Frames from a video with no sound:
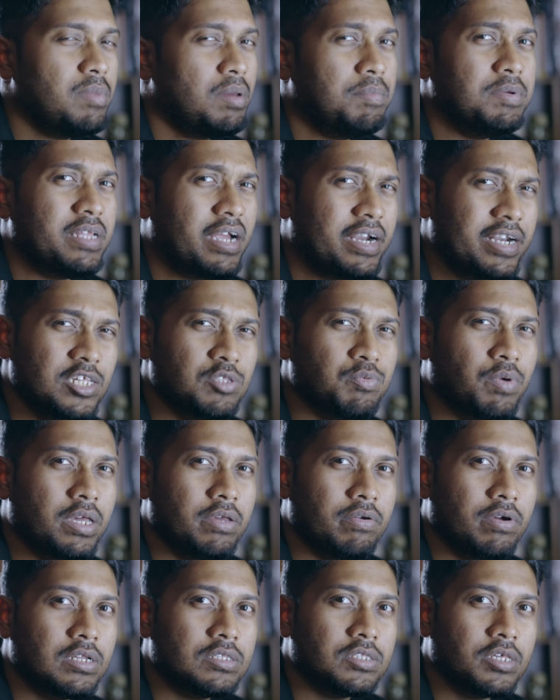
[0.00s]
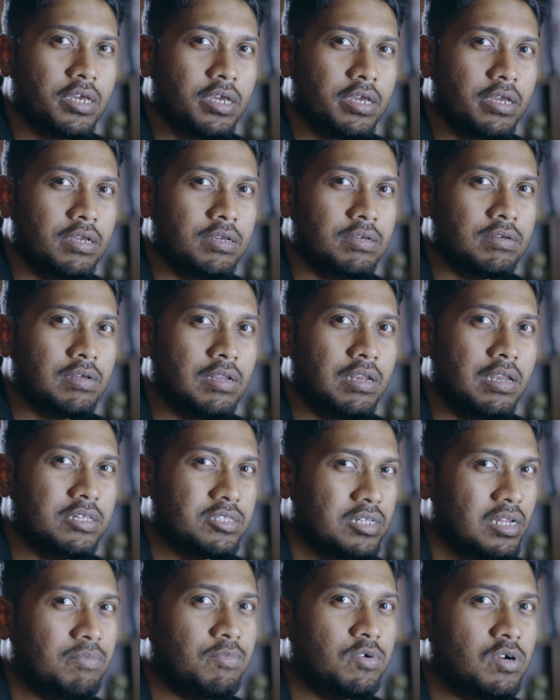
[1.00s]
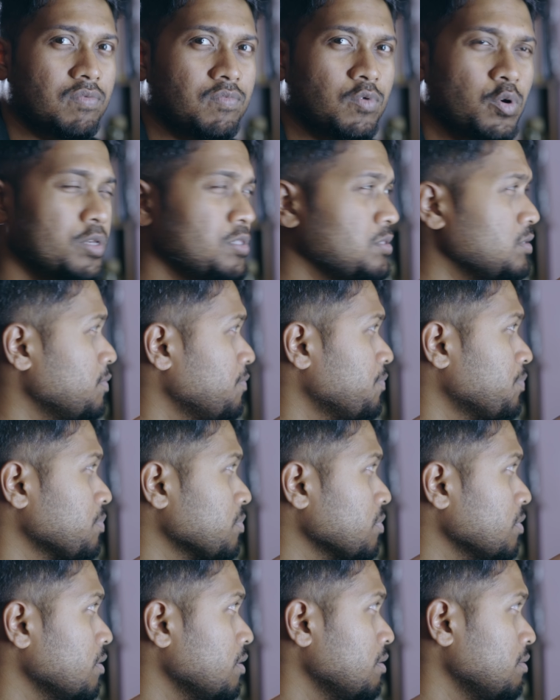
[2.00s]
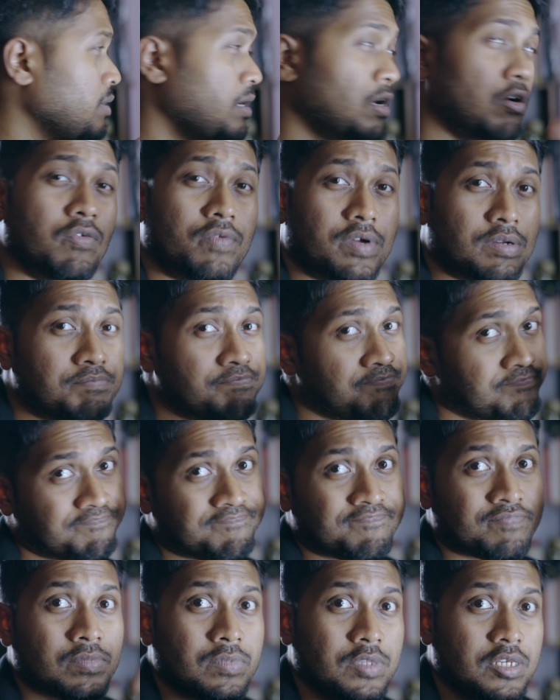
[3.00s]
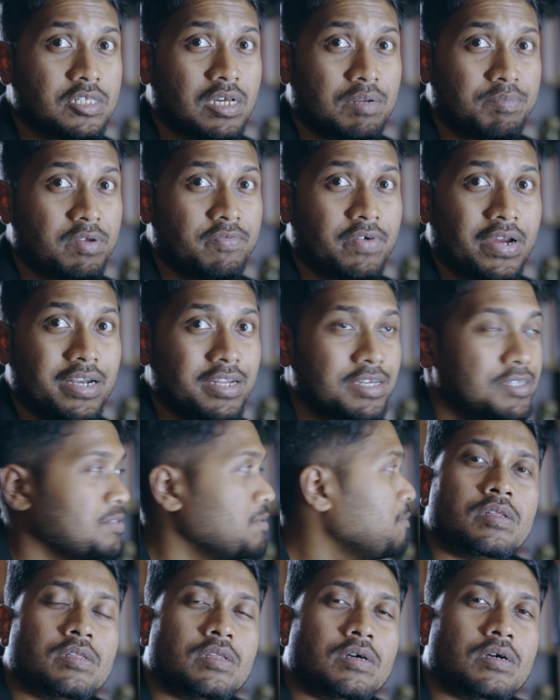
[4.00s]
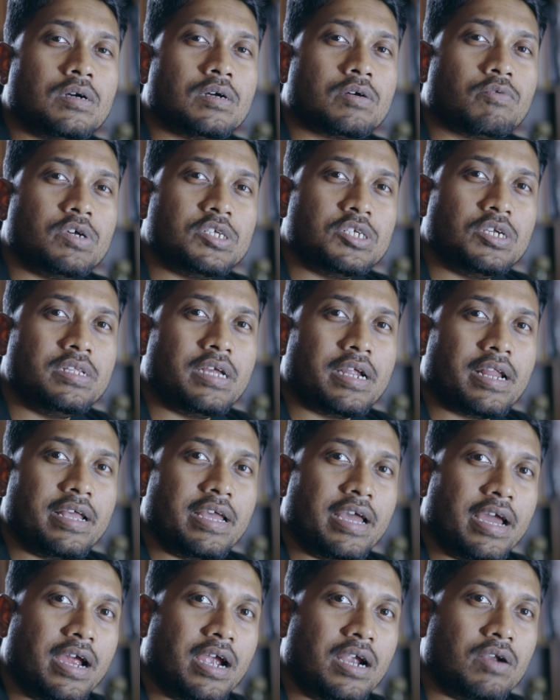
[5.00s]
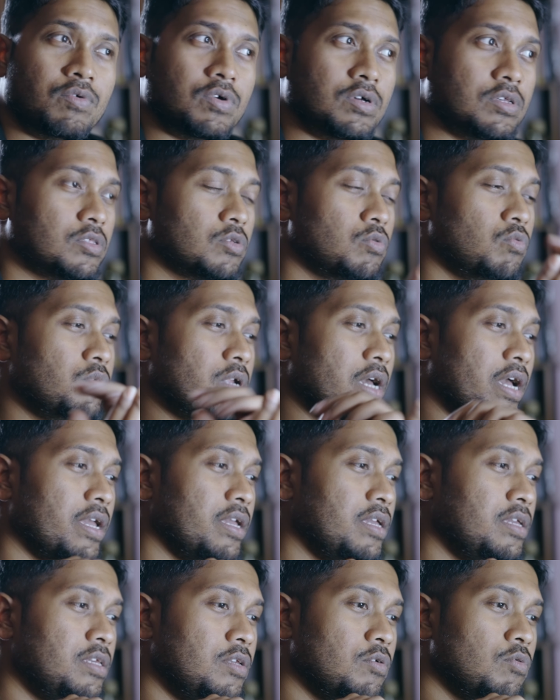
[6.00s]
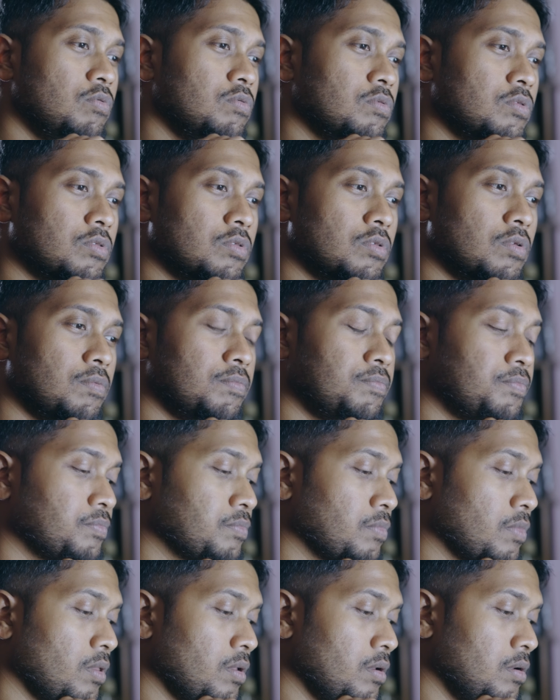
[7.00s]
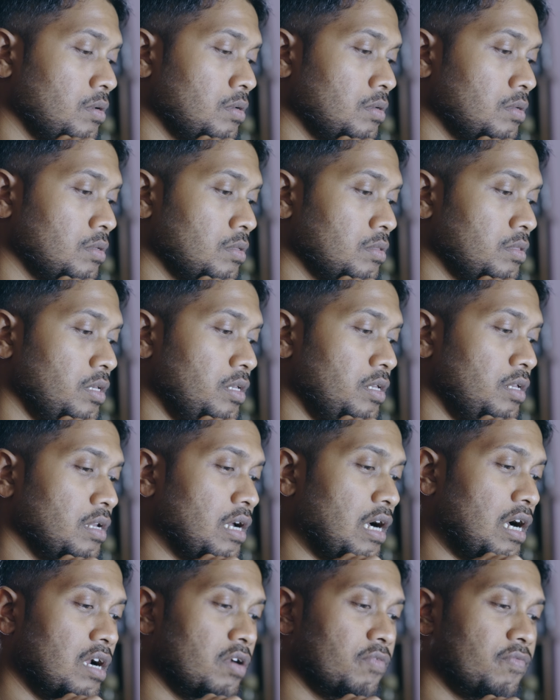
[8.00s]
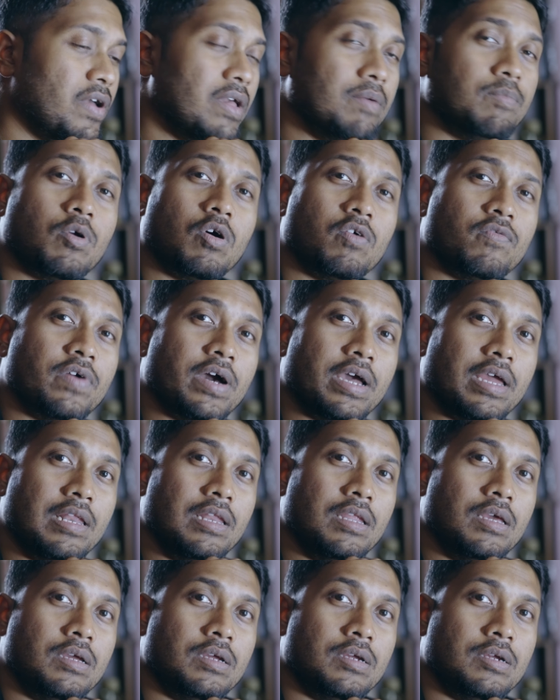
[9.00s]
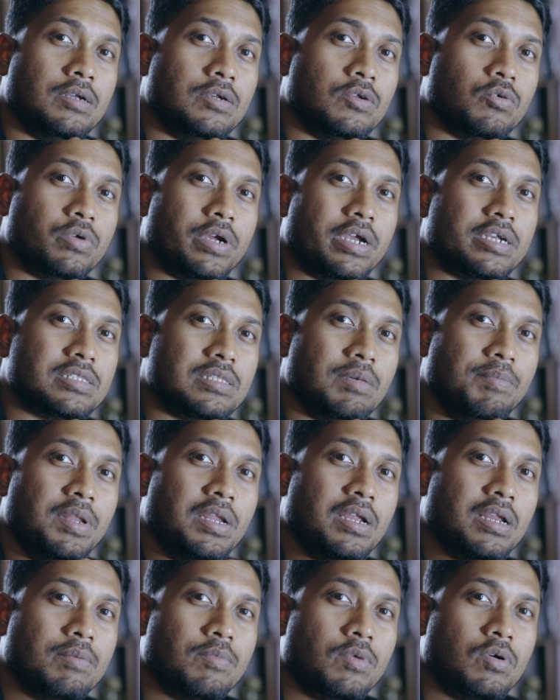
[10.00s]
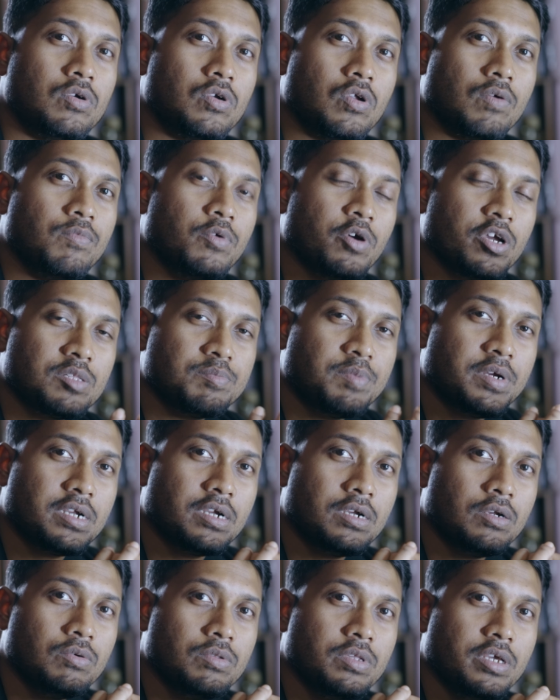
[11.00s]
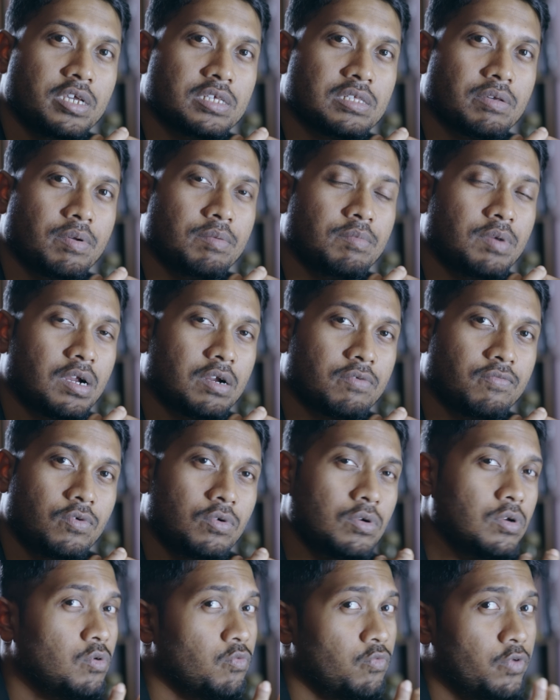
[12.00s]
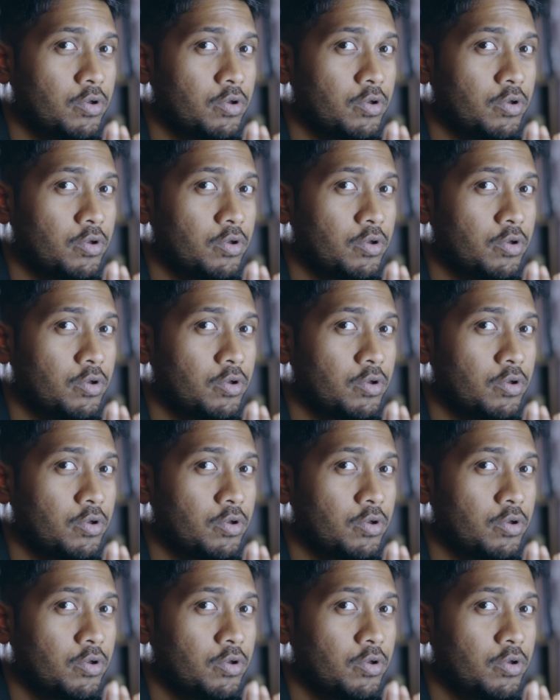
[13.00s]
Maybe that is why you are seeing lesser amount of noise. However, these are my findings. The question that I had was, could I use the R5 raw file to get similar amount of noise pattern to the a7 Mark IV?